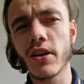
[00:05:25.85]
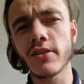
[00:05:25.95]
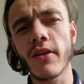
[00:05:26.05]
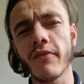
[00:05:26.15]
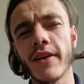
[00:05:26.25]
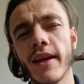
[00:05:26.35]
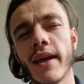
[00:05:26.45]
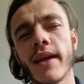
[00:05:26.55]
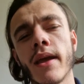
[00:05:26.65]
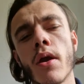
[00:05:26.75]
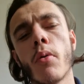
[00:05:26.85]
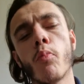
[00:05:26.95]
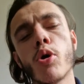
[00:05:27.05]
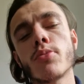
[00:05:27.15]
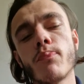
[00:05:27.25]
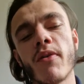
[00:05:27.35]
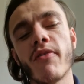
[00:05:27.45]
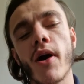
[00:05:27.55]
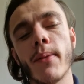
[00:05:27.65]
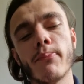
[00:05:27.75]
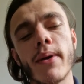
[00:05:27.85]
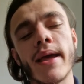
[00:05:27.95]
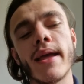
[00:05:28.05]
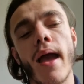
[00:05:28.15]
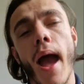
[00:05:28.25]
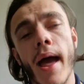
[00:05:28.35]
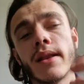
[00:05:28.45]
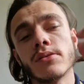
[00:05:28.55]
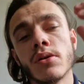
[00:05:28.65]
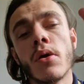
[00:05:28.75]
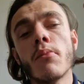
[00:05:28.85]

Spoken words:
I don't think he would provide me and